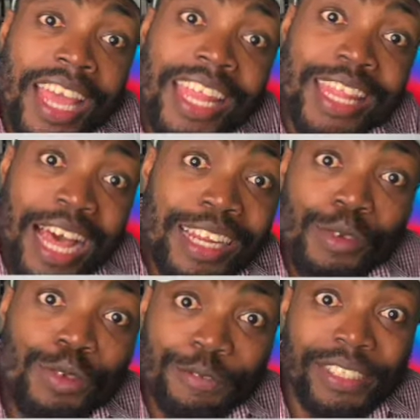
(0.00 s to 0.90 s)
Now
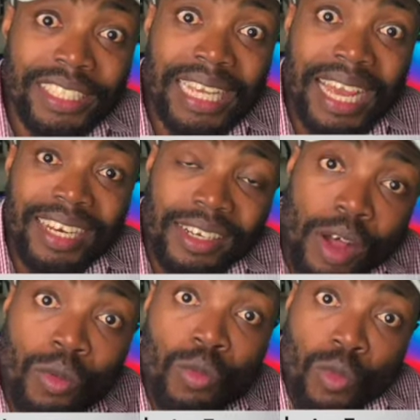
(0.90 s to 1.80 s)
that we've decided
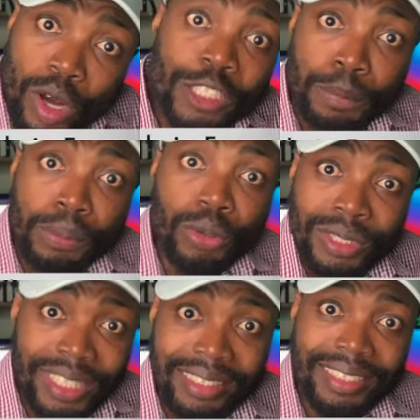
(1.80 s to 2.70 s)
on what
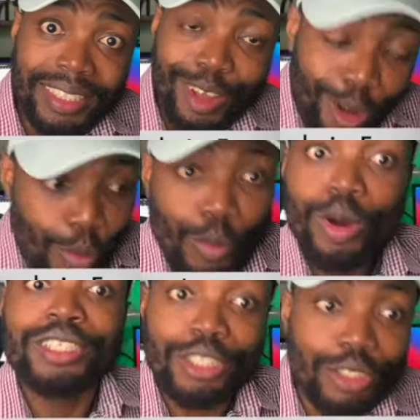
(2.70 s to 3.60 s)
projects or
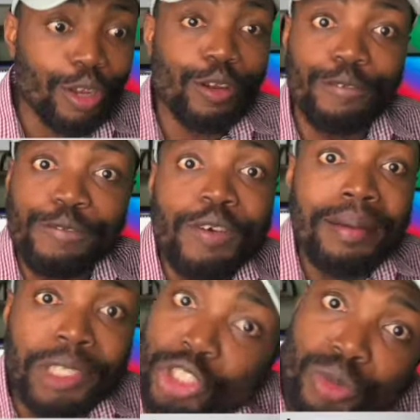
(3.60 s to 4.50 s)
what sort of
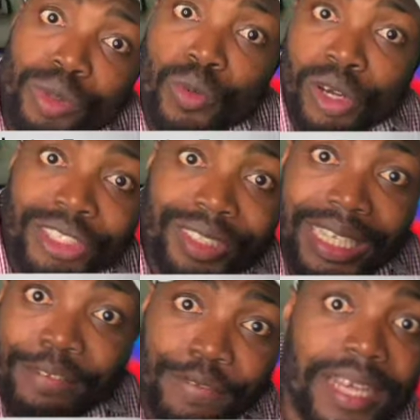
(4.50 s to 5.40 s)
farming do we want to
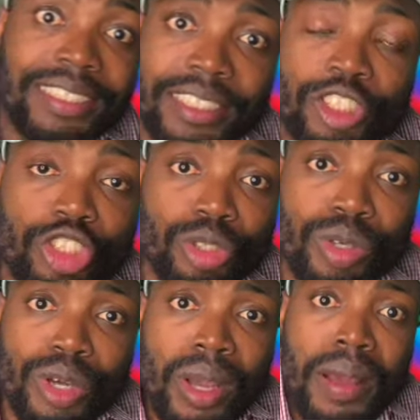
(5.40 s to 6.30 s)
invest
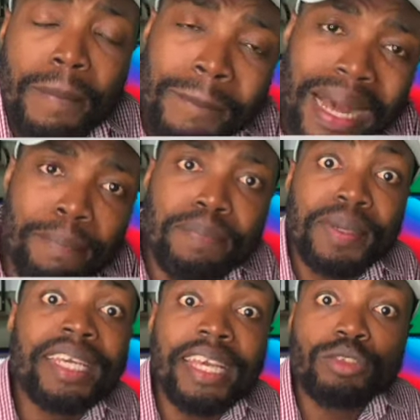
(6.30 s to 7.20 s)
into, my
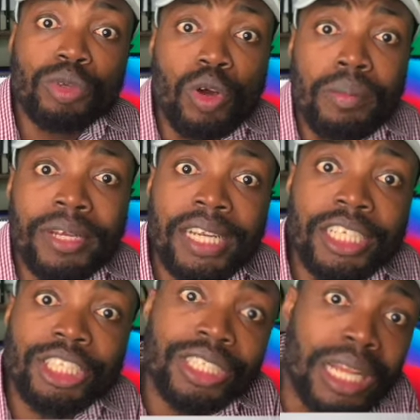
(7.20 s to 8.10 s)
biggest
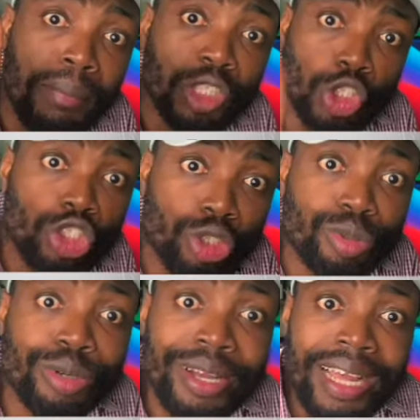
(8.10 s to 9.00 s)
recommendation number two